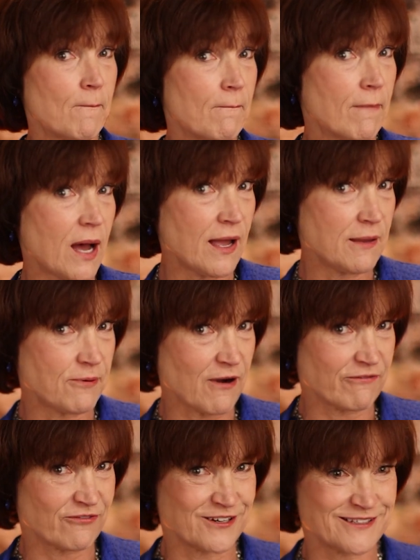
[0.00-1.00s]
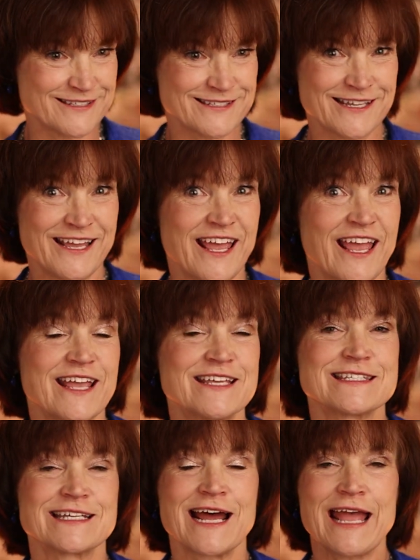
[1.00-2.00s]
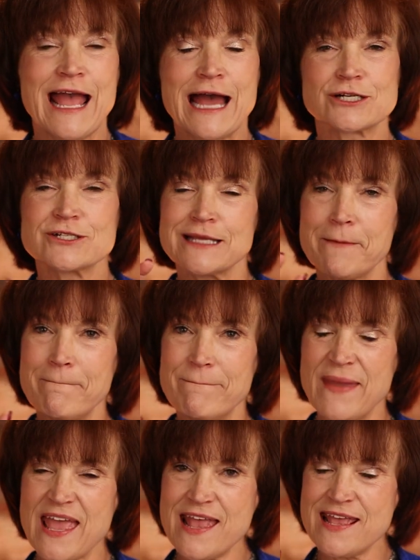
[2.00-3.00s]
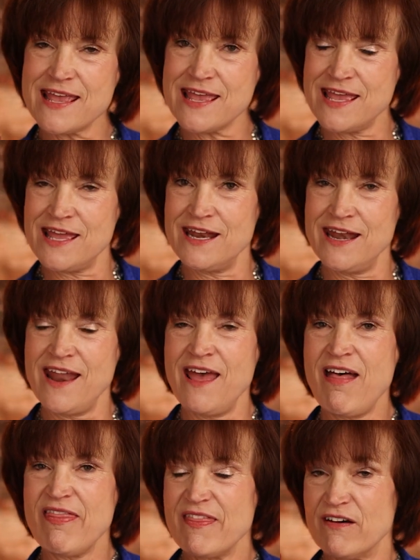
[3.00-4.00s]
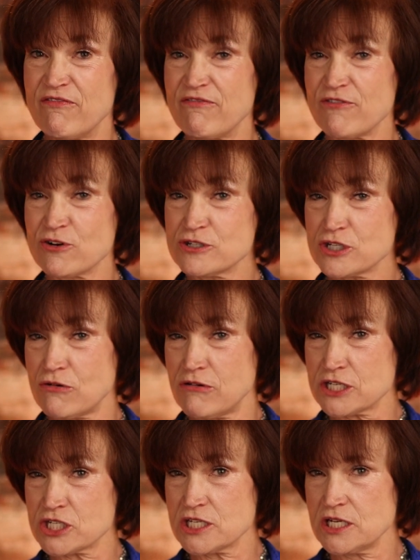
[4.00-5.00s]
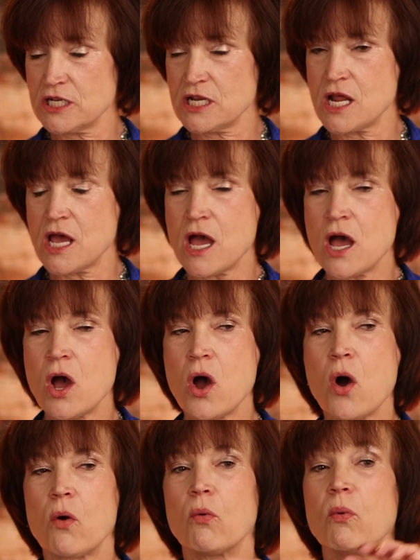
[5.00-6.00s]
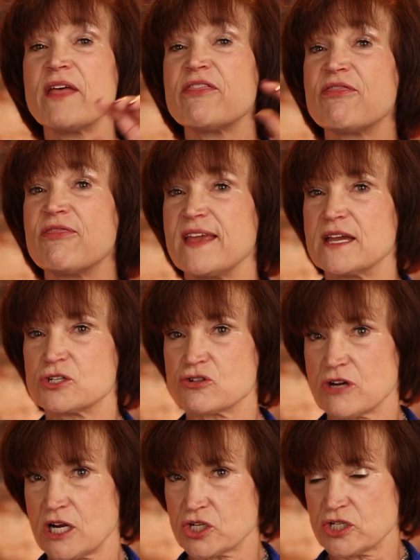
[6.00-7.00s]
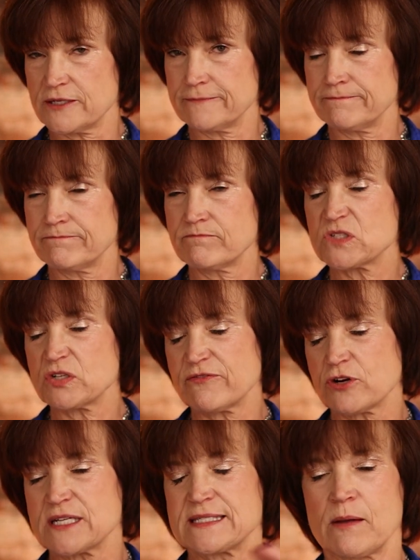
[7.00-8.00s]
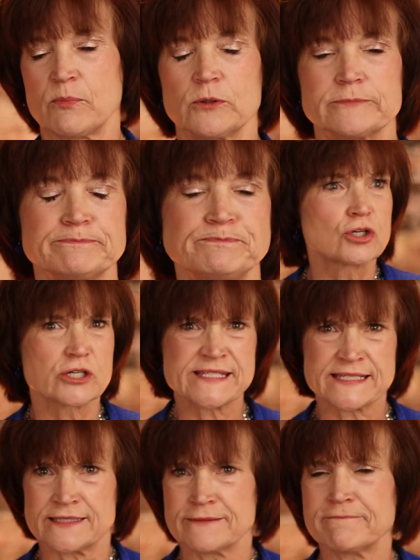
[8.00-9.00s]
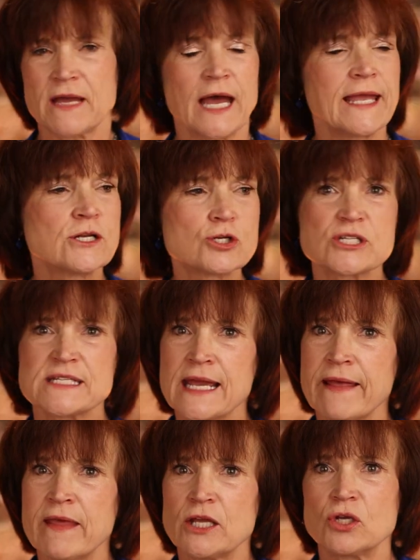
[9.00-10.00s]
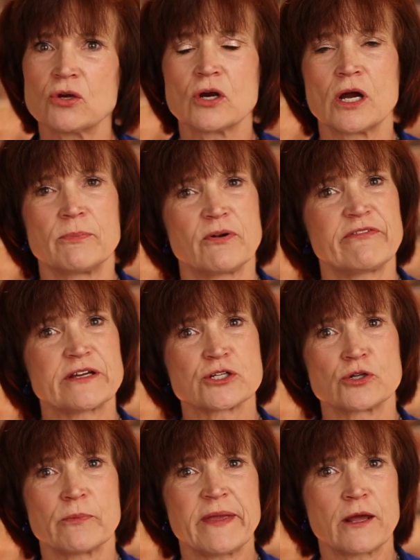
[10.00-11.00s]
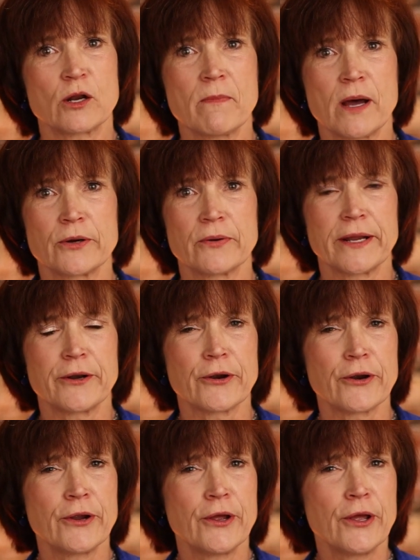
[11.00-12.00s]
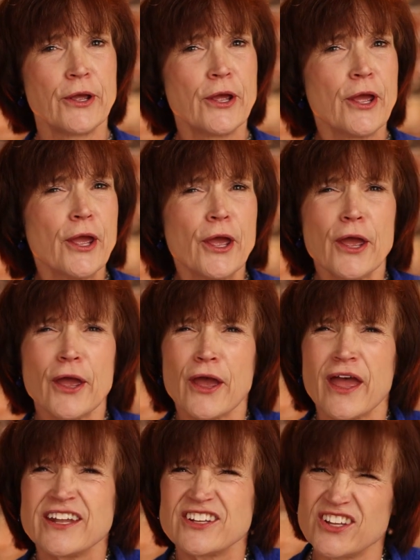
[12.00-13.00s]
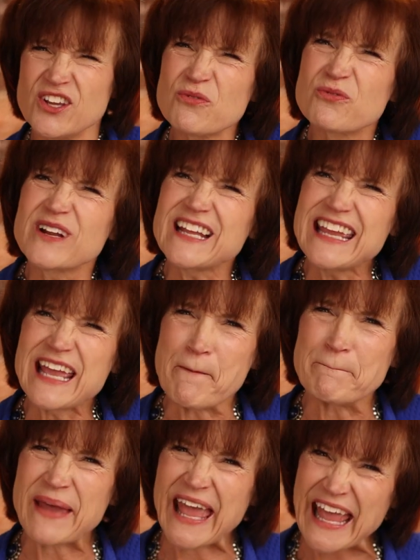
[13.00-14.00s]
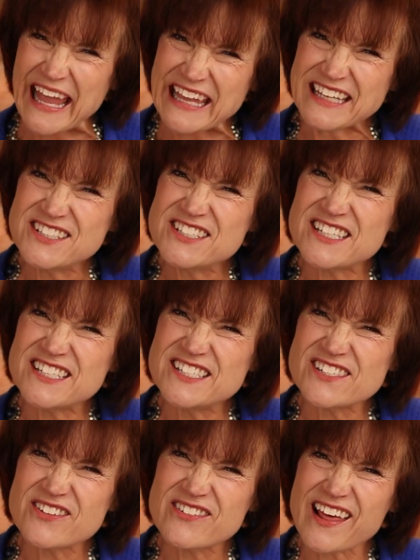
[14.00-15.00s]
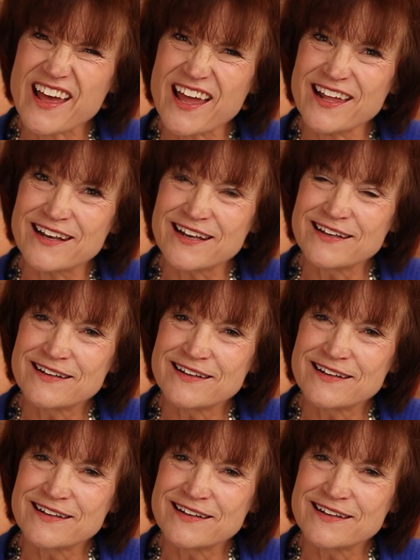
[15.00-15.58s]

My preference is that I actually bake in the first question with the introduction. So for example, Kristen, I understand that you're a professional panel moderator. Do you really get paid to do that?